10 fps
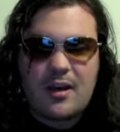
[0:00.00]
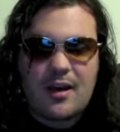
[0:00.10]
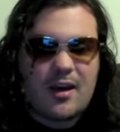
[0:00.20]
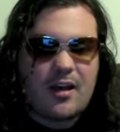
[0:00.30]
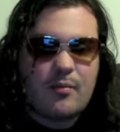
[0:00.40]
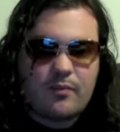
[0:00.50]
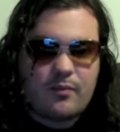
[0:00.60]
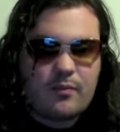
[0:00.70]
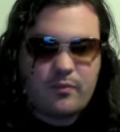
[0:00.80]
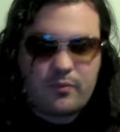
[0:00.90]
in
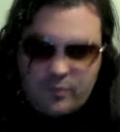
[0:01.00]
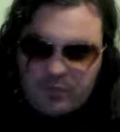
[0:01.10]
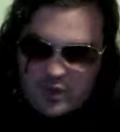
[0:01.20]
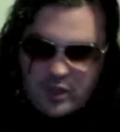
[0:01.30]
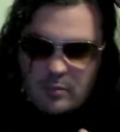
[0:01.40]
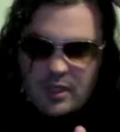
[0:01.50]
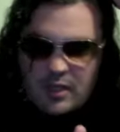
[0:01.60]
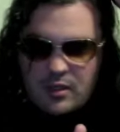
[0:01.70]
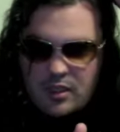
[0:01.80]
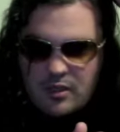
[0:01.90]
the
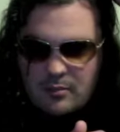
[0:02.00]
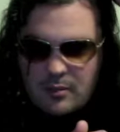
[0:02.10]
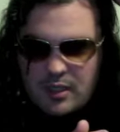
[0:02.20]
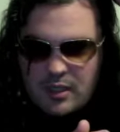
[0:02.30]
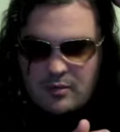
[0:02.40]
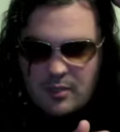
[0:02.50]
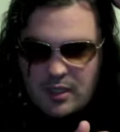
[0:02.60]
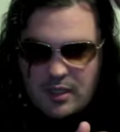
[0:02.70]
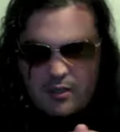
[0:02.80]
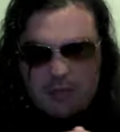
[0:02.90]

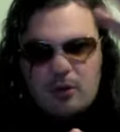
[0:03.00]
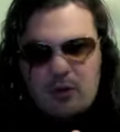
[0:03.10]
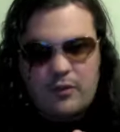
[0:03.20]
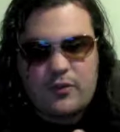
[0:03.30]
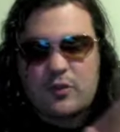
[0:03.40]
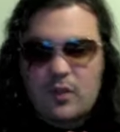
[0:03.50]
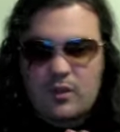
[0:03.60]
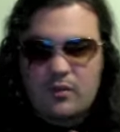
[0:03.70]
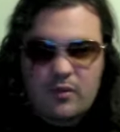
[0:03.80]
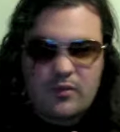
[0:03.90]
middle of
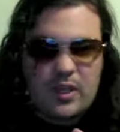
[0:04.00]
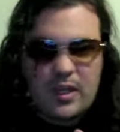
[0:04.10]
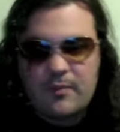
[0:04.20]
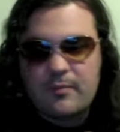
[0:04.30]
2015,